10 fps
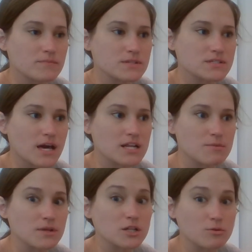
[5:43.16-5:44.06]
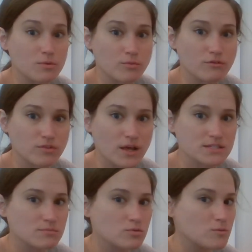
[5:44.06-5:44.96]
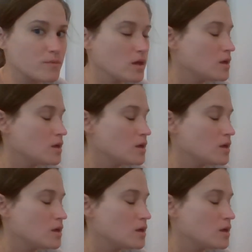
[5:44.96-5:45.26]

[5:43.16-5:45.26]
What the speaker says: decided to be a little bit more flexible.